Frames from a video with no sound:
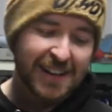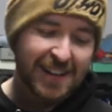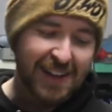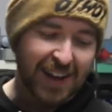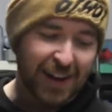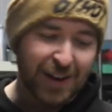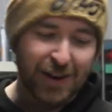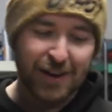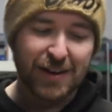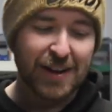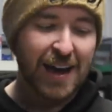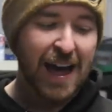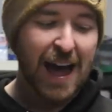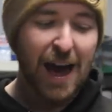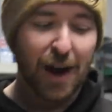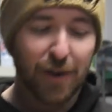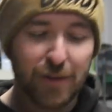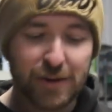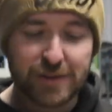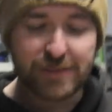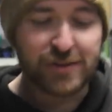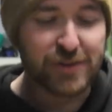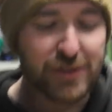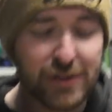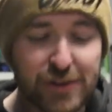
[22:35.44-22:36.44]
I don't know how to
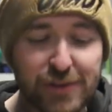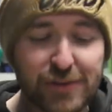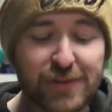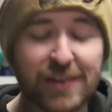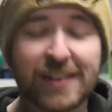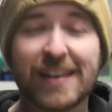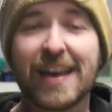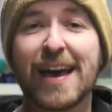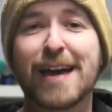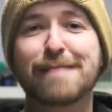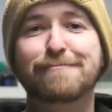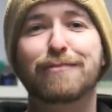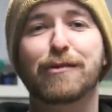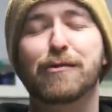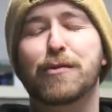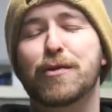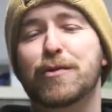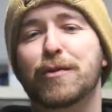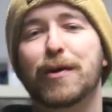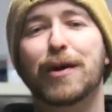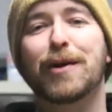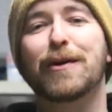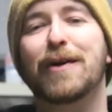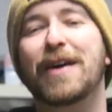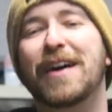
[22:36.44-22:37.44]
introduce it yet, but we
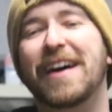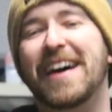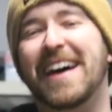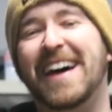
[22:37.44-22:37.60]
will.